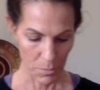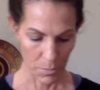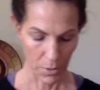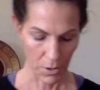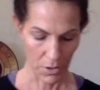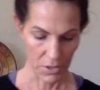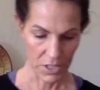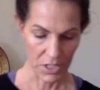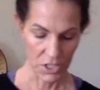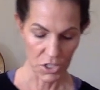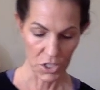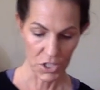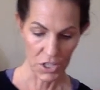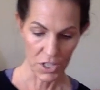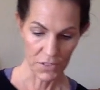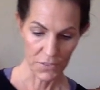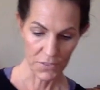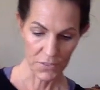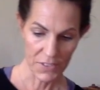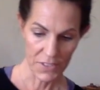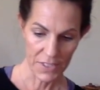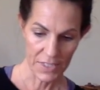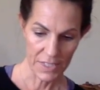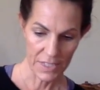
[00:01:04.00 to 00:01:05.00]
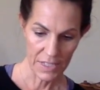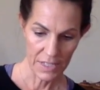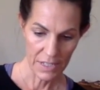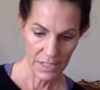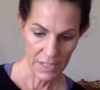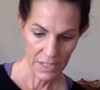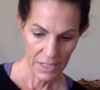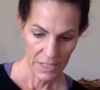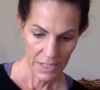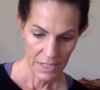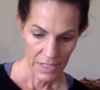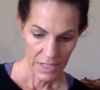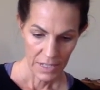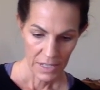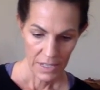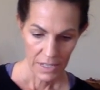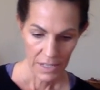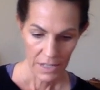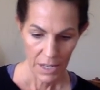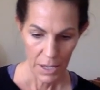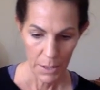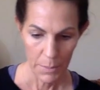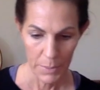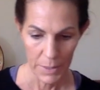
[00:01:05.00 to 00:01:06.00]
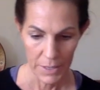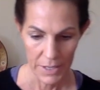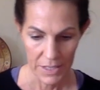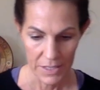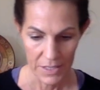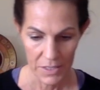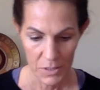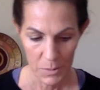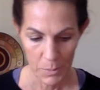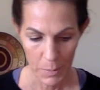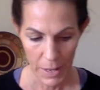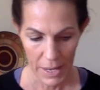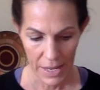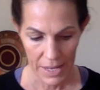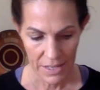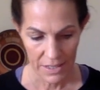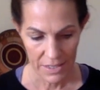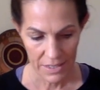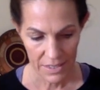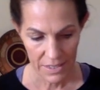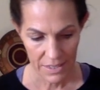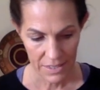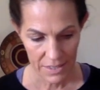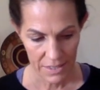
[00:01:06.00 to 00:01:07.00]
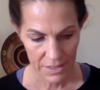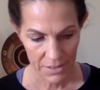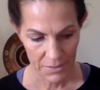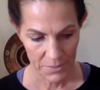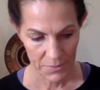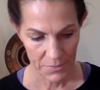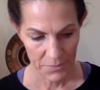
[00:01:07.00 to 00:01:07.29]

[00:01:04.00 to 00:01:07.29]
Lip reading: body shifts a bit in space.